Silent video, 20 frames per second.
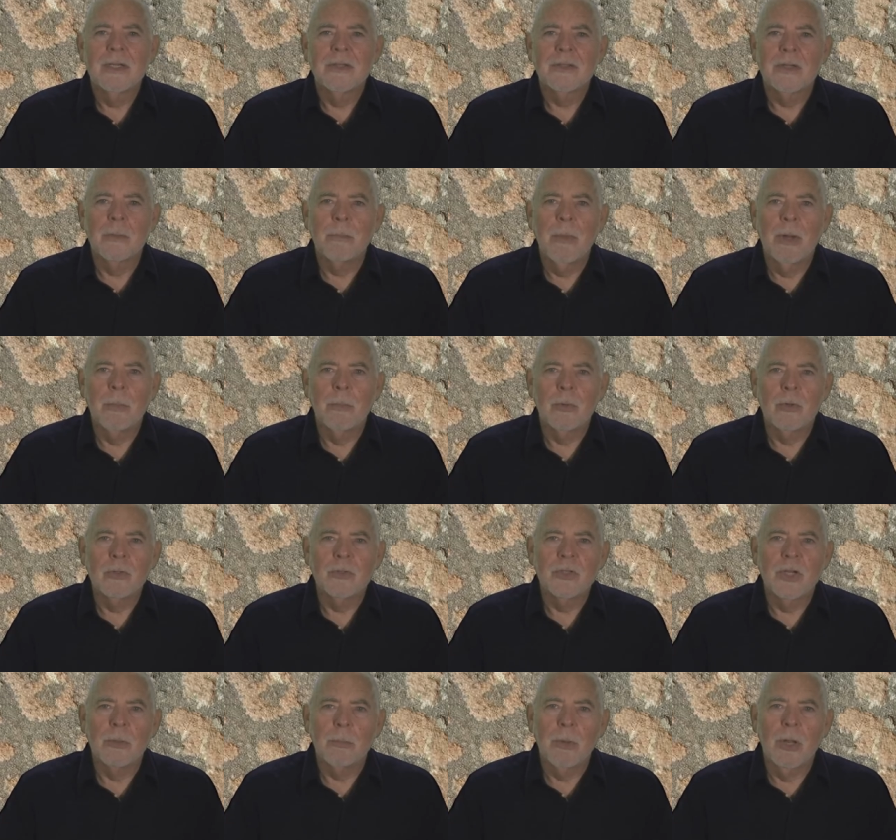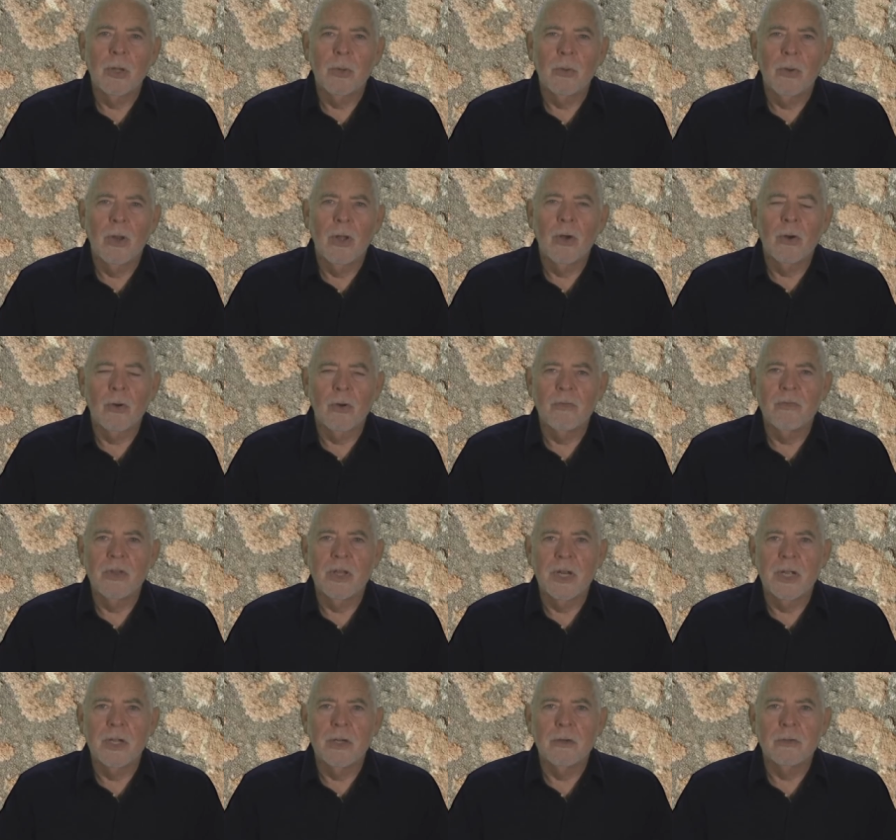some members upload longer
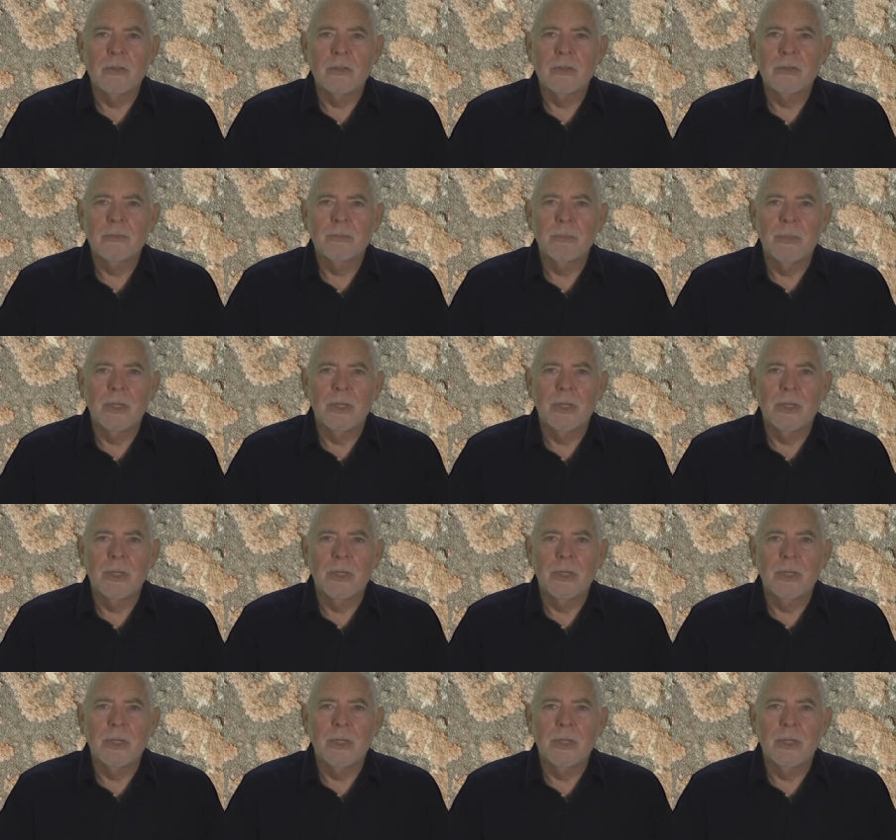videos,